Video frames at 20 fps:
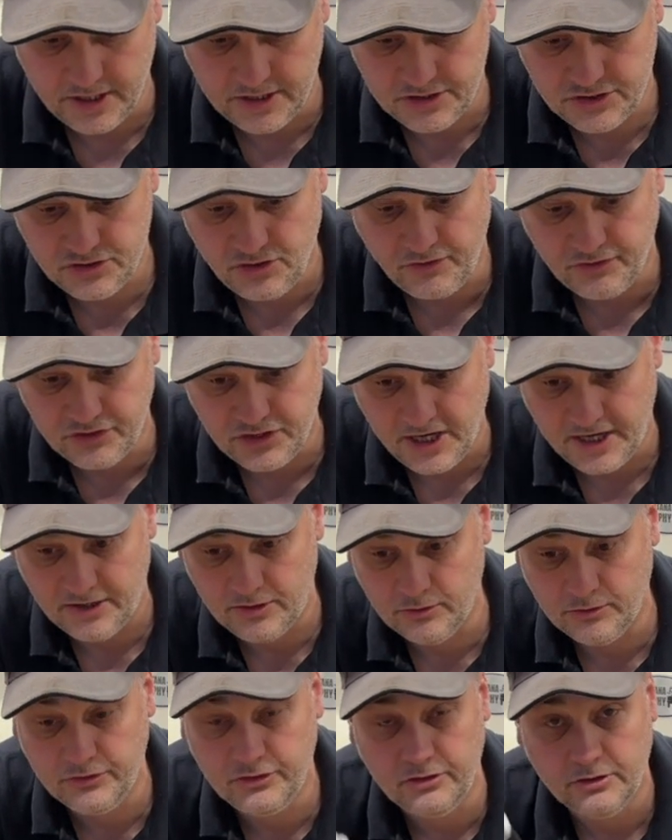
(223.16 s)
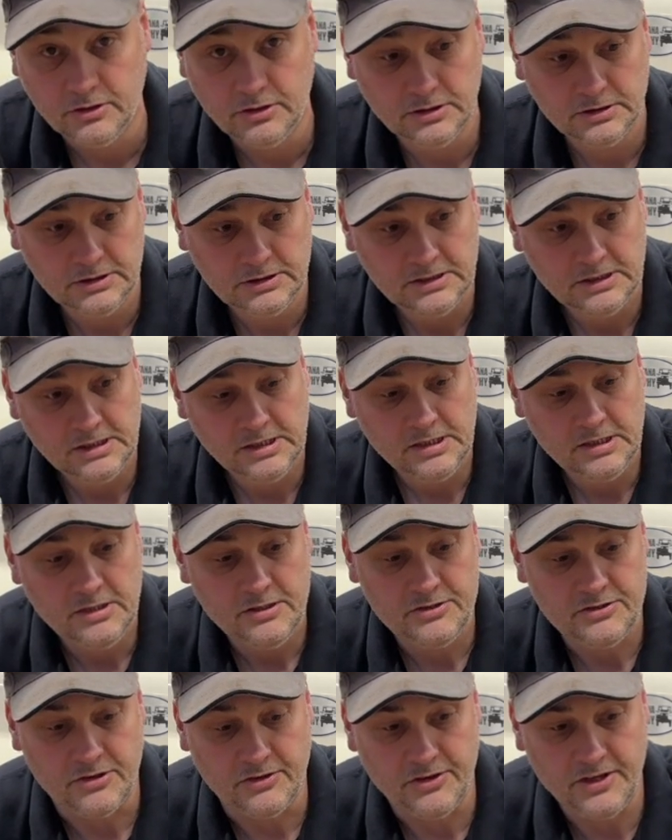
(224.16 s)
soft shackles.
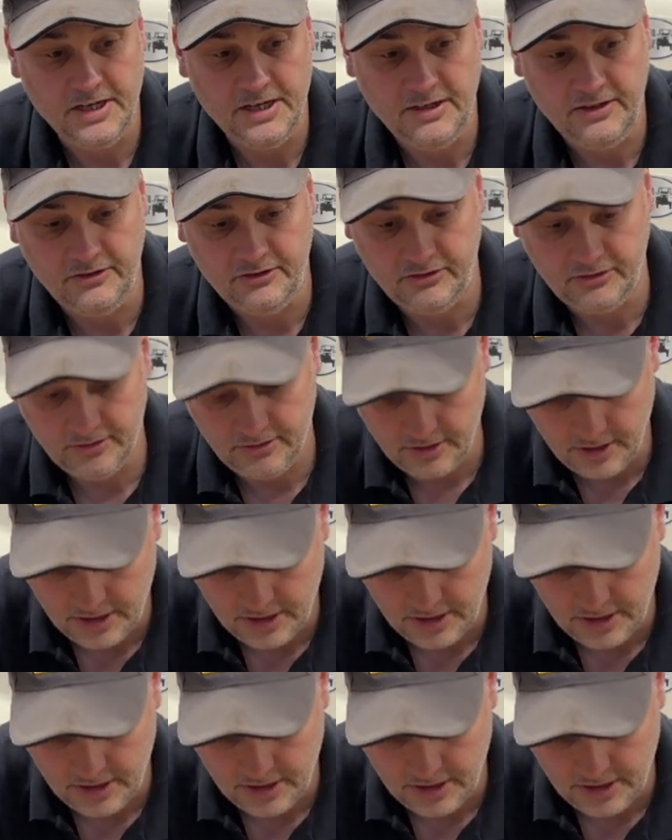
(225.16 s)
So these